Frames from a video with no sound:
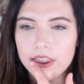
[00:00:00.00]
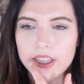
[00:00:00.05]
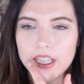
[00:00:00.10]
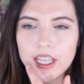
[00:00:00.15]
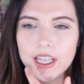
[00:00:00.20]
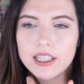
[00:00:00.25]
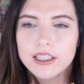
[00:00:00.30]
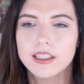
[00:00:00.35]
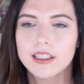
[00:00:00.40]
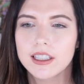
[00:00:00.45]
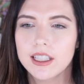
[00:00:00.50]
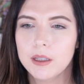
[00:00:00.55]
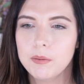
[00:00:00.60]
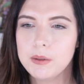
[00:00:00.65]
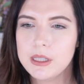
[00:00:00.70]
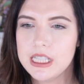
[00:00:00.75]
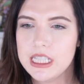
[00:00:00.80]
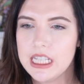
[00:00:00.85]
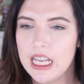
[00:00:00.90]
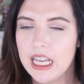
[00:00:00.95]
the
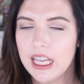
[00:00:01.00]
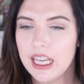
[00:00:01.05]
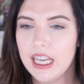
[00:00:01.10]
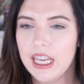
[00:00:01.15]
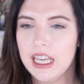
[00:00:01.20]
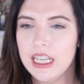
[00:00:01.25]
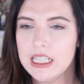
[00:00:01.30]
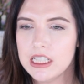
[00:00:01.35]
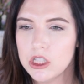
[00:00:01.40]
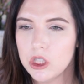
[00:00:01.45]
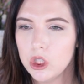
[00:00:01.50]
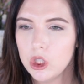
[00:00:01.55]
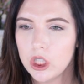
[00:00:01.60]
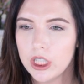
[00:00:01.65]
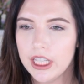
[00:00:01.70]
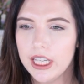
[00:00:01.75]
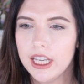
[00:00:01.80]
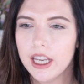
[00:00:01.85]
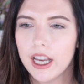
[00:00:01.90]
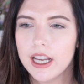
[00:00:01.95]
lipstick is
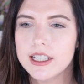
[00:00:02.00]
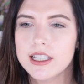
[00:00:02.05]
looking.